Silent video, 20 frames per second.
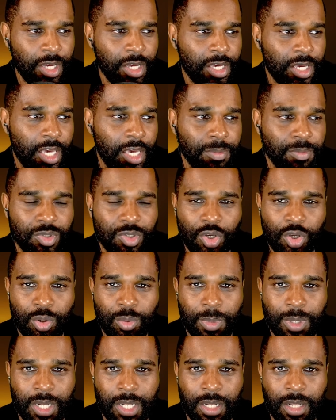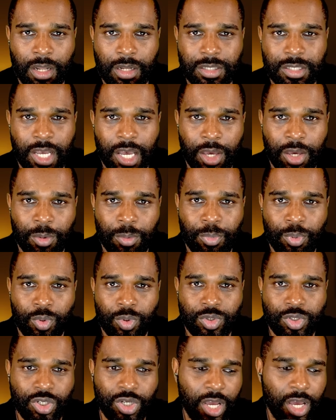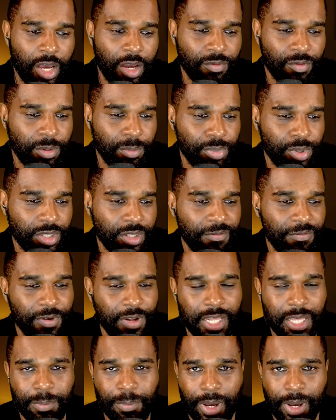keep zooming in on Théo Pourchaire and bloody Felipe